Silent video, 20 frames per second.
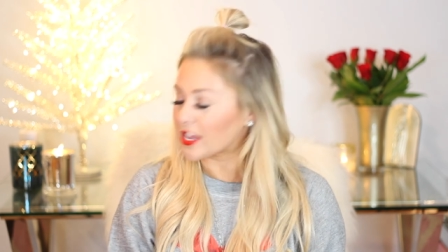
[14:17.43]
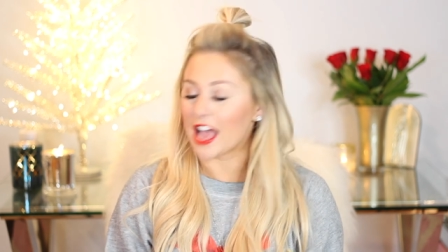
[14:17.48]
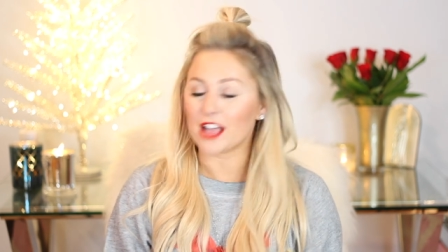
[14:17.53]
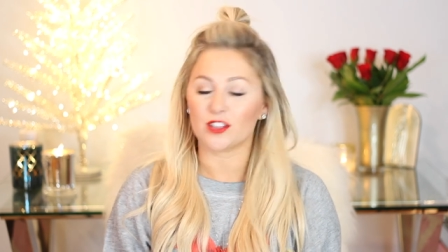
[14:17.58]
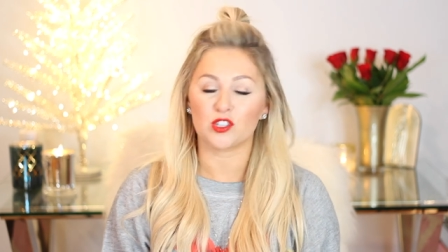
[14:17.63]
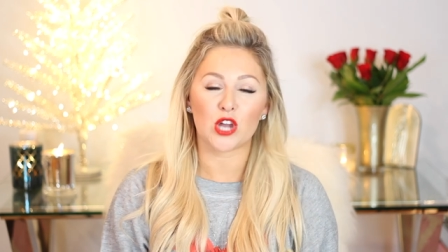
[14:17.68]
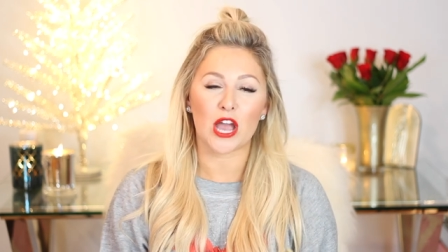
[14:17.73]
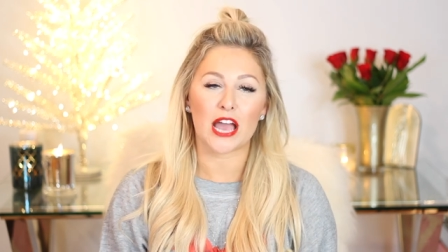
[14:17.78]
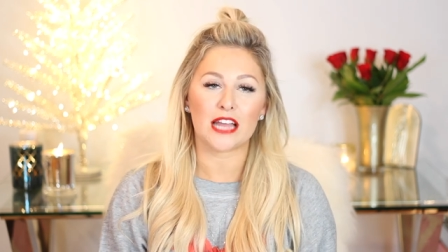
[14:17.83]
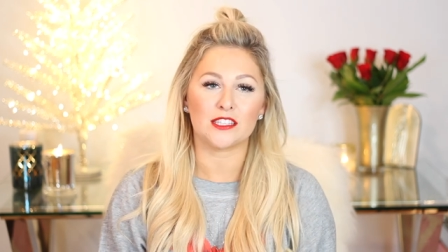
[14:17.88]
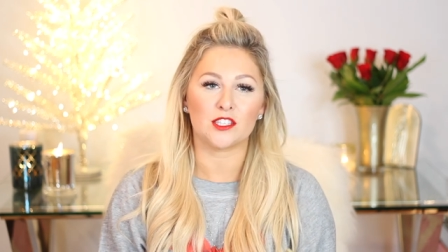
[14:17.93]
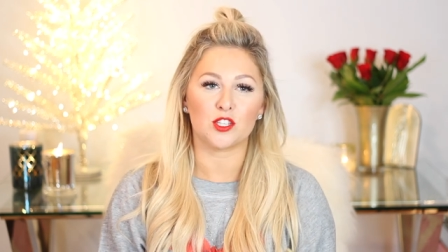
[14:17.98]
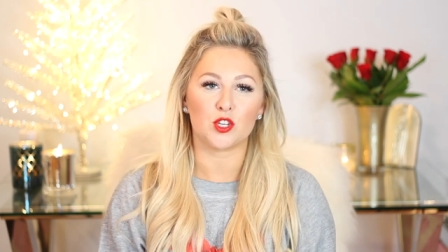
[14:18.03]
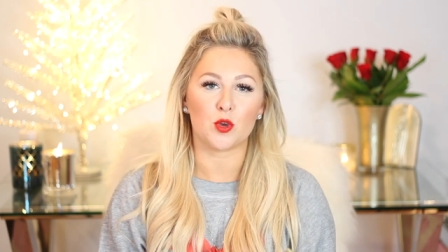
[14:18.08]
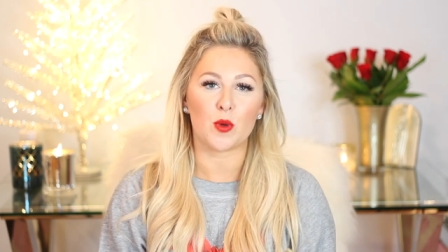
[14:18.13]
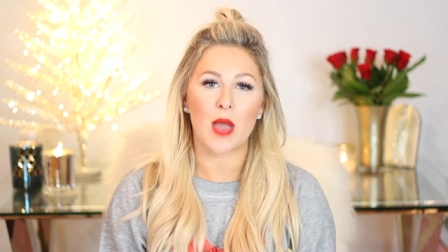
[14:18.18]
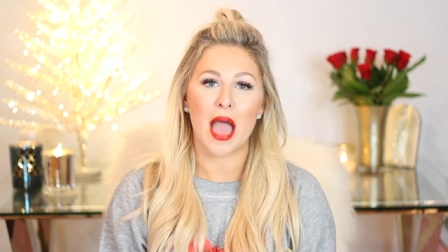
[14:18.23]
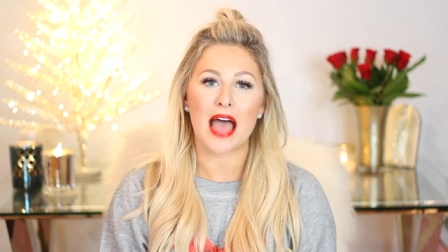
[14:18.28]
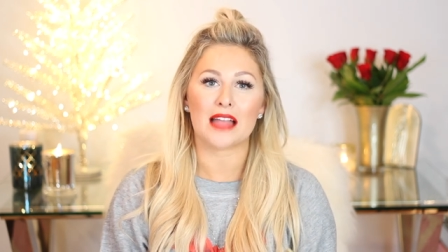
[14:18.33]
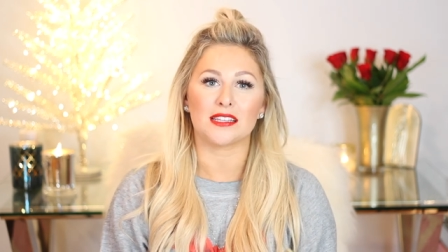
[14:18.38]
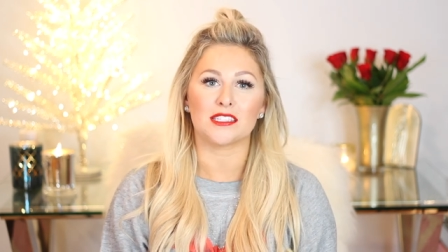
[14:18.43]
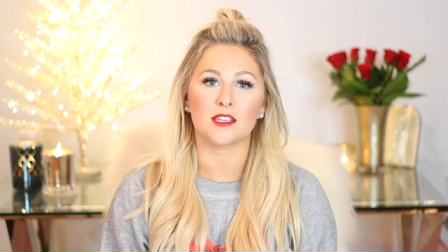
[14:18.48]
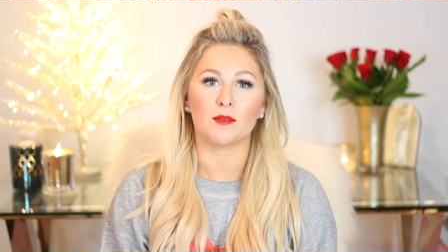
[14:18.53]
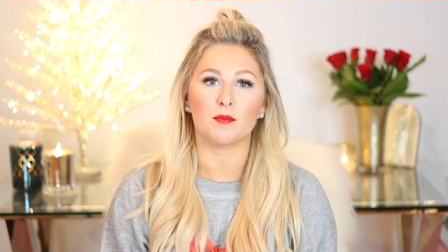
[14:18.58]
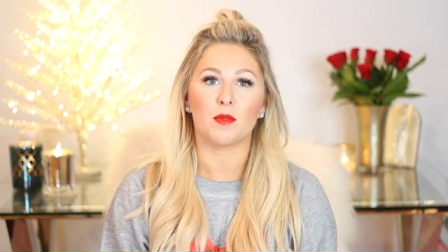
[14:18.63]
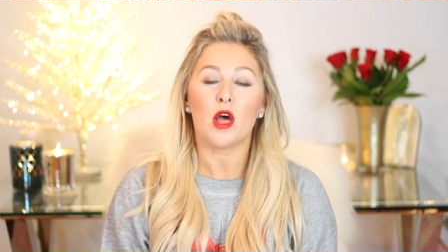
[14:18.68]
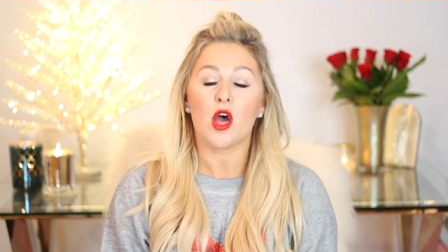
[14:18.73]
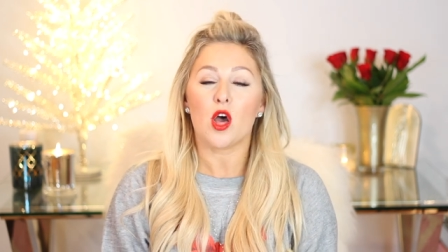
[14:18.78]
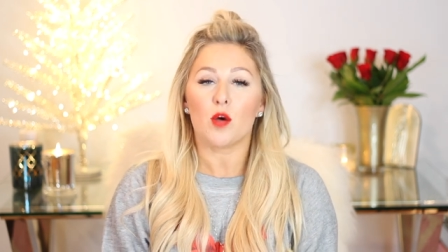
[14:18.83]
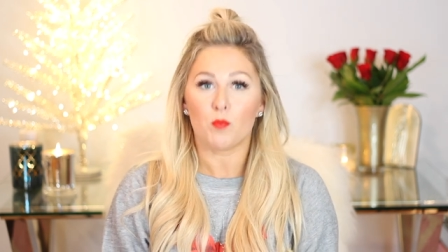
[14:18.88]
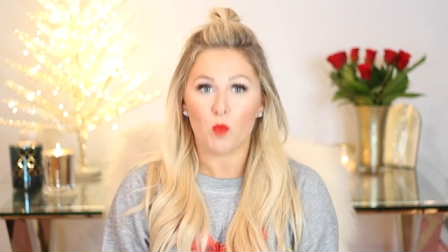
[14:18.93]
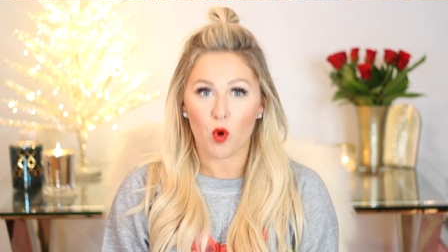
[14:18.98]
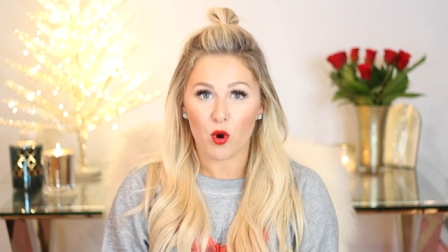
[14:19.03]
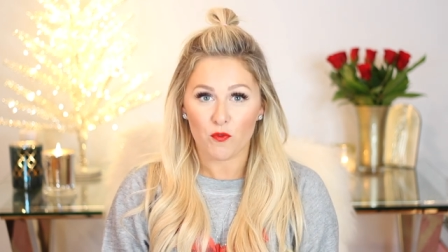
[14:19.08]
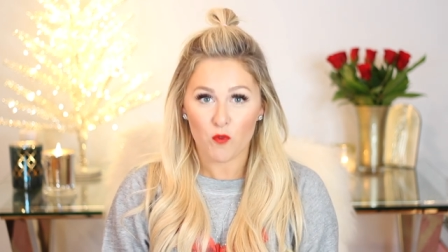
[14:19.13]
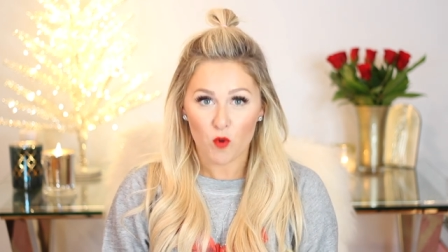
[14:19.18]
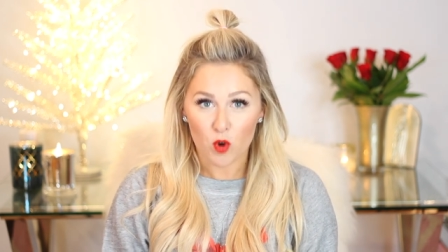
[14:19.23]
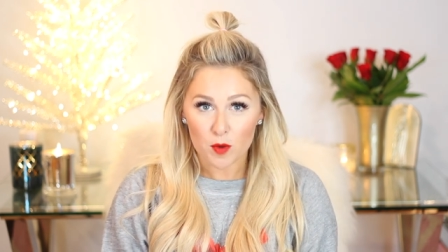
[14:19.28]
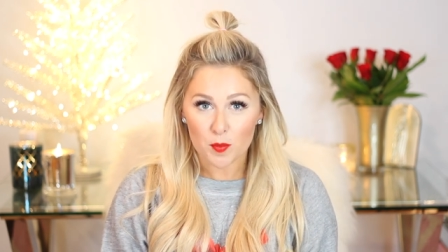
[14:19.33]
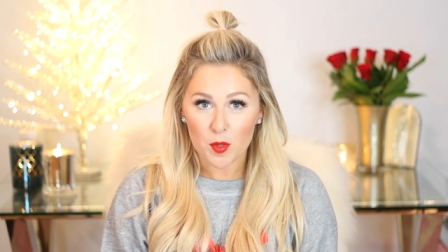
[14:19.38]
I tried to add some more
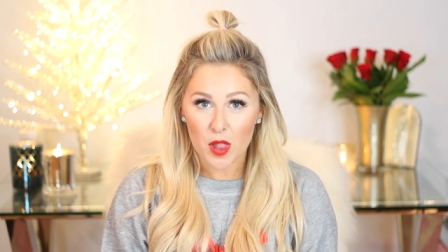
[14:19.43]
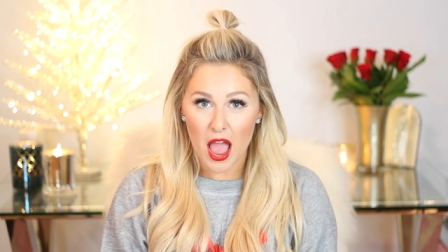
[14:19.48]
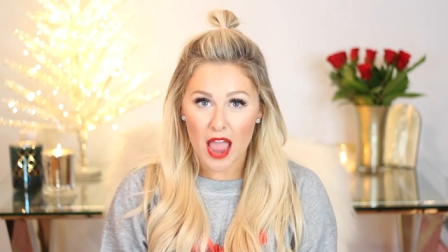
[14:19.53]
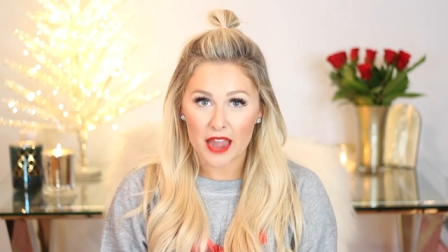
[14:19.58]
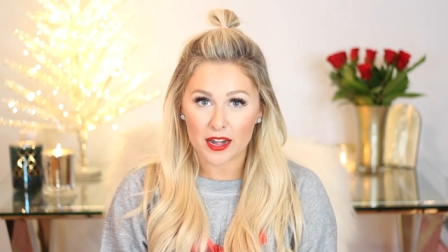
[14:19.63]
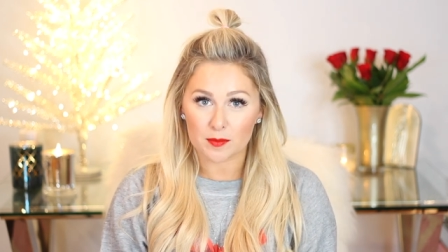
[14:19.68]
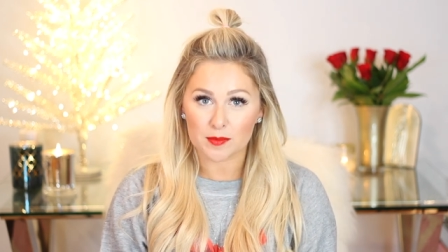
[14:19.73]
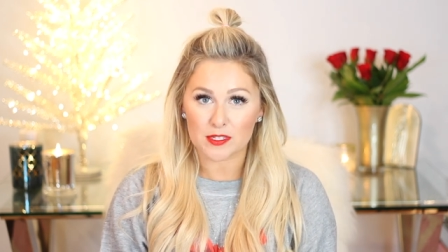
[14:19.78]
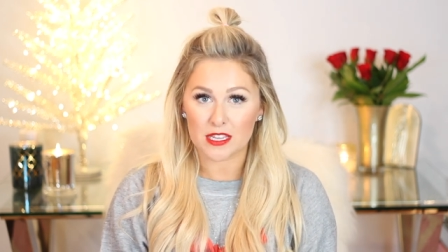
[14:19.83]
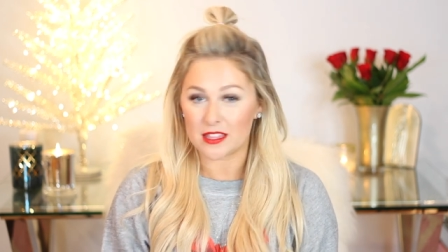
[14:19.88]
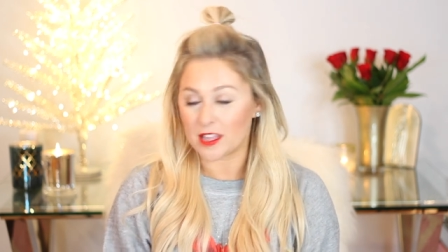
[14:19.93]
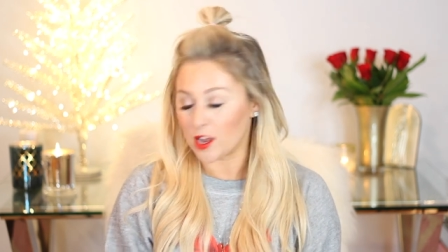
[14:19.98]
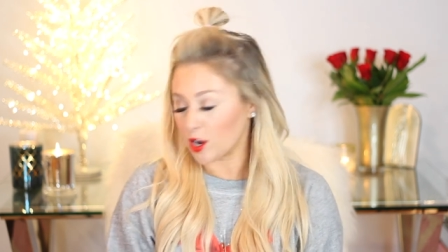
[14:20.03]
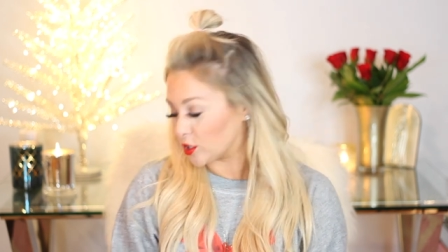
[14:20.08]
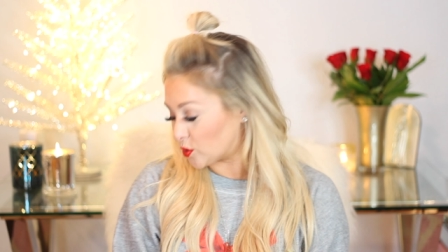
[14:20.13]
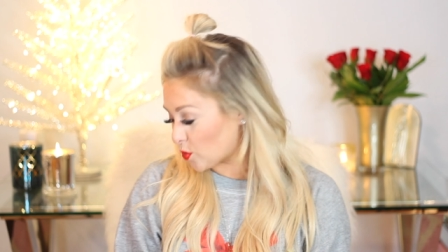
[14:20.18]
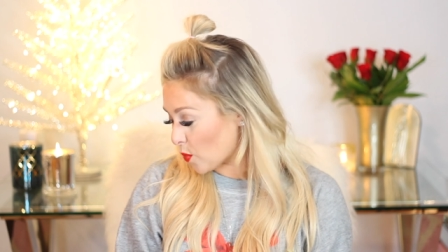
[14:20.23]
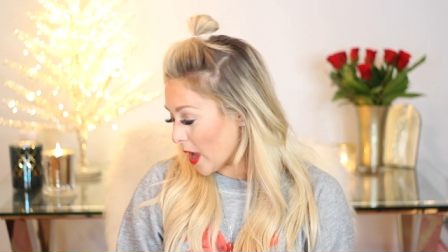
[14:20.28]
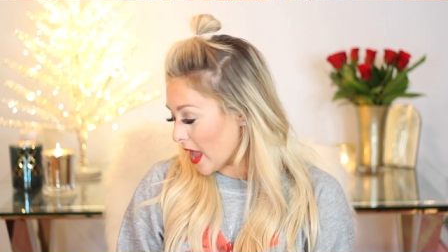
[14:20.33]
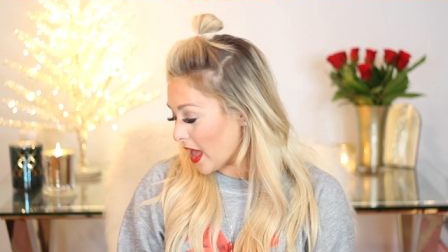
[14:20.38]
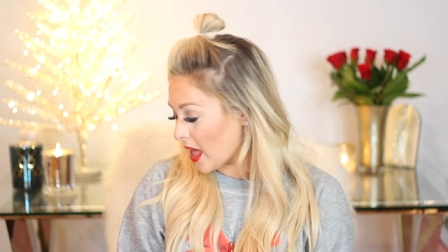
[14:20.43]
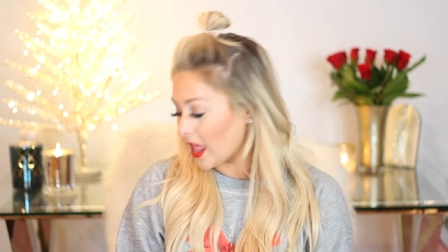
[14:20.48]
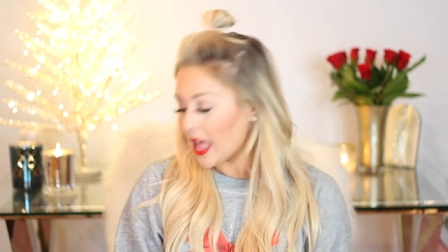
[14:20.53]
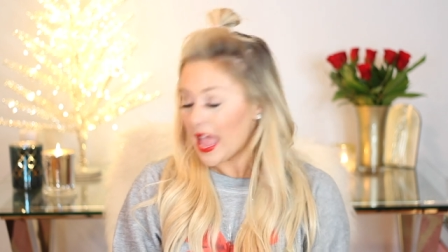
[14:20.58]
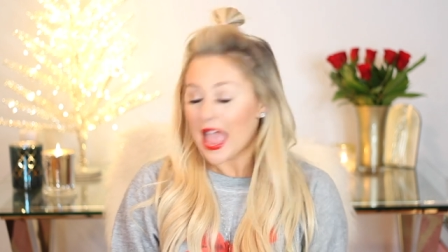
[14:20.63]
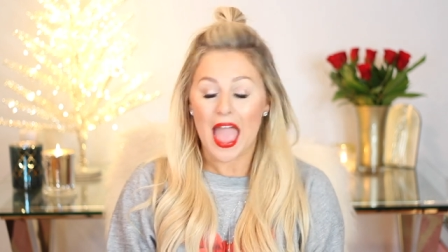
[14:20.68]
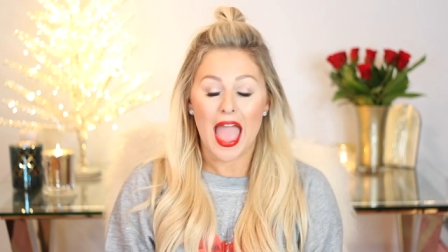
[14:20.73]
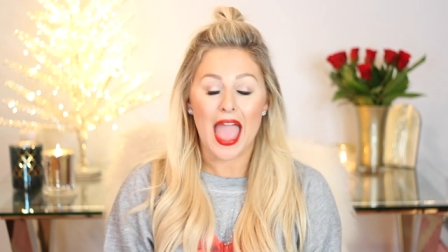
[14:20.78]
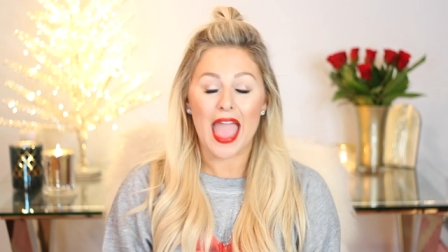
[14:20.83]
affordable items in there as well.